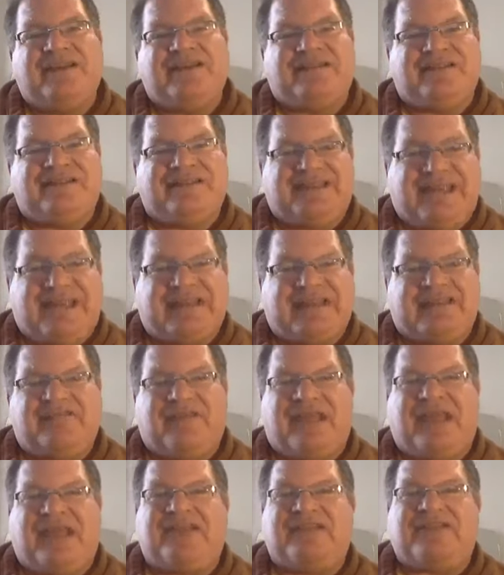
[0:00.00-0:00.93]
to take
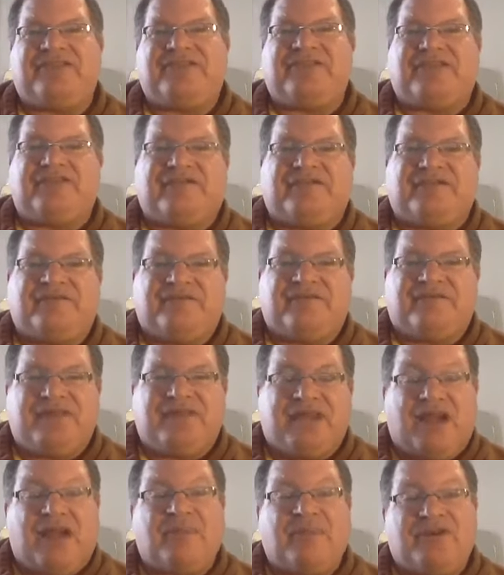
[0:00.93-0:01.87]
advantage of
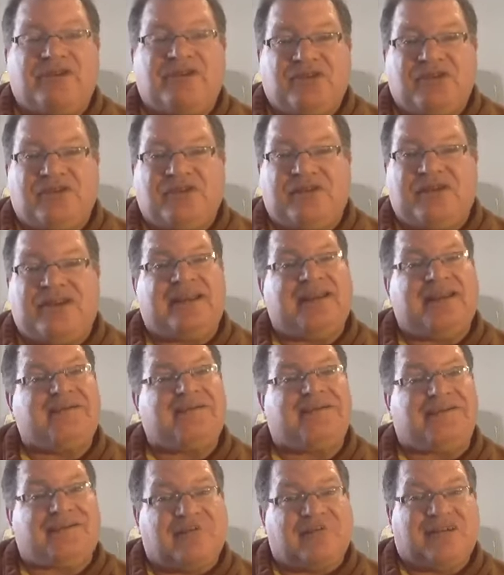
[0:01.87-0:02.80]
the opportunity that
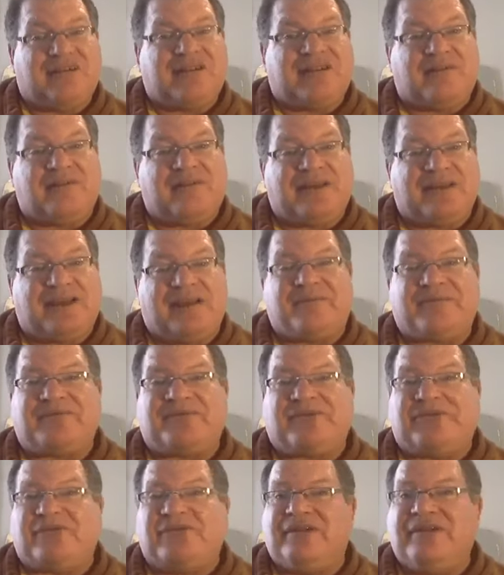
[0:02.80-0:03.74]
is going to be coming up.
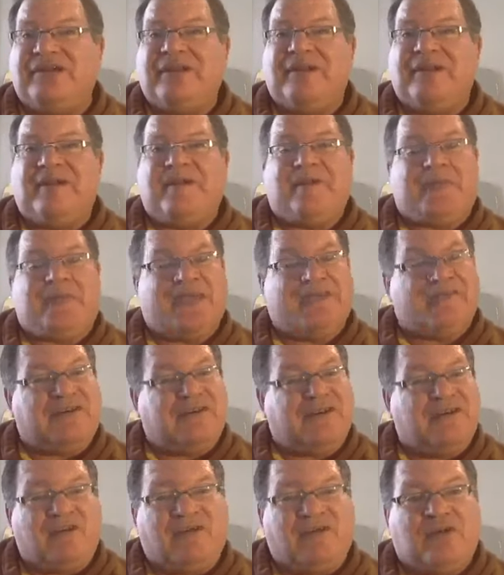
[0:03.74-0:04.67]
So if
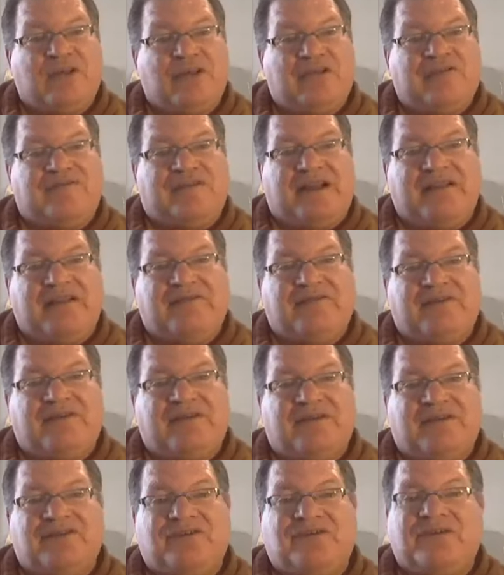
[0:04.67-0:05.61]
you don't qualify
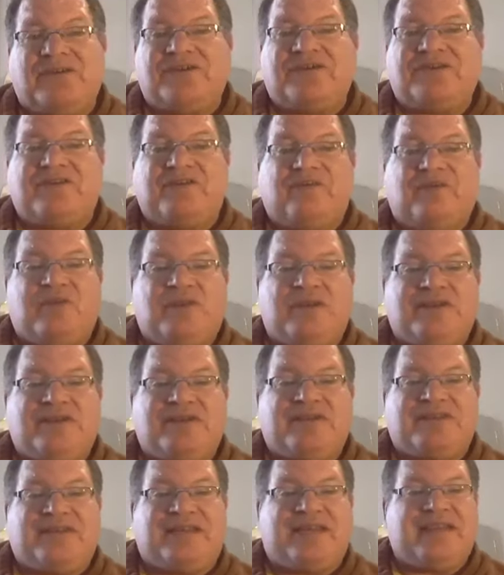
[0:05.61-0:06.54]
for a traditional
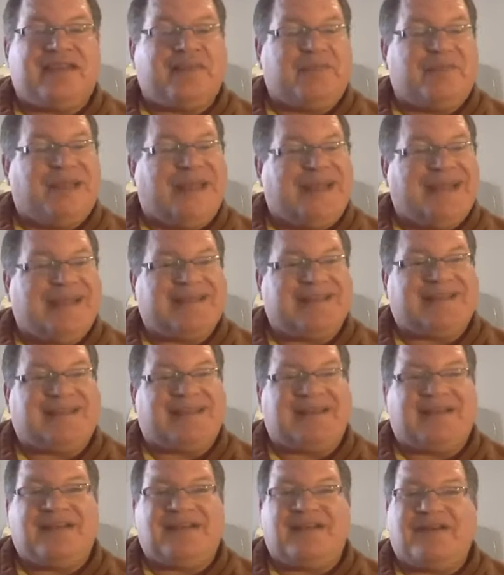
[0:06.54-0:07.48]
mortgage today, the bank has
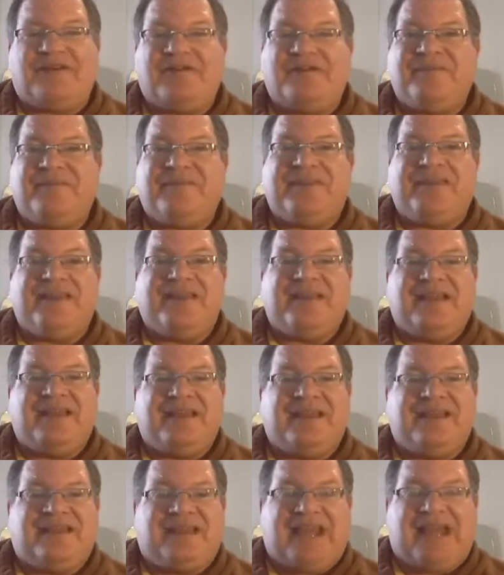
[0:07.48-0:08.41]
said no,
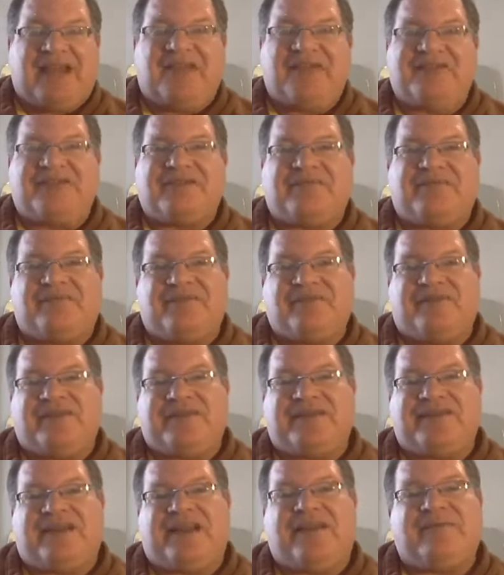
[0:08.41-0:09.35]
now is the
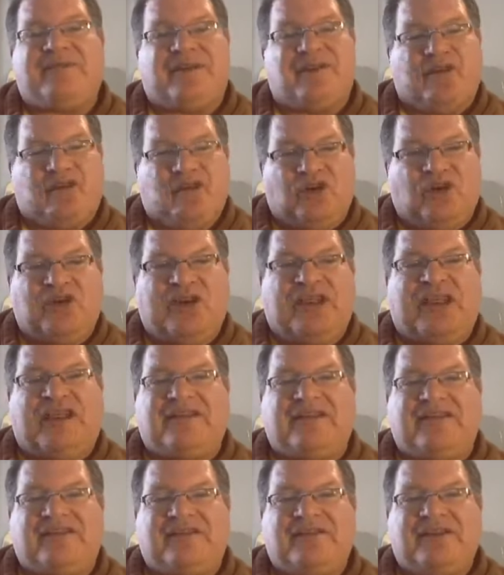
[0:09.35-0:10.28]
perfect time to learn
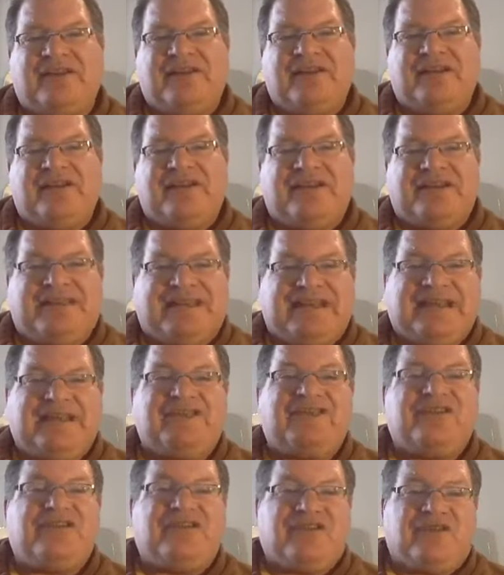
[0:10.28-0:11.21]
how to get
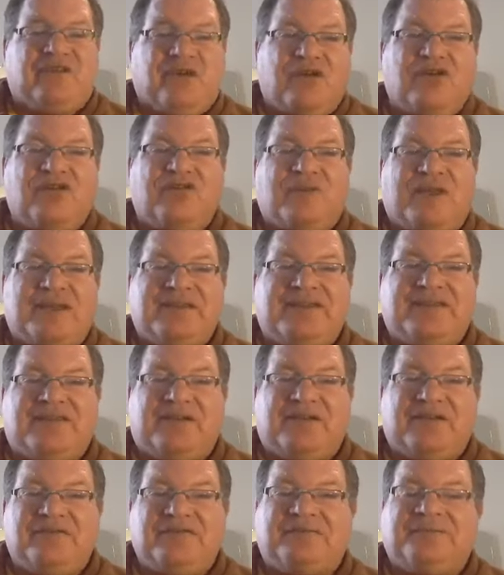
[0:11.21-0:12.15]
into your own
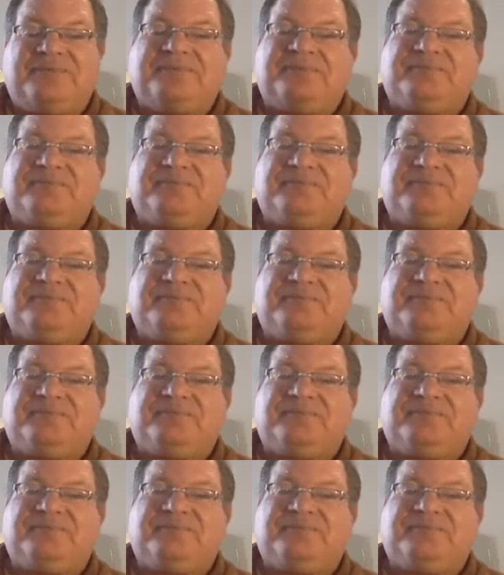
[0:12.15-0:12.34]
rent-to-own,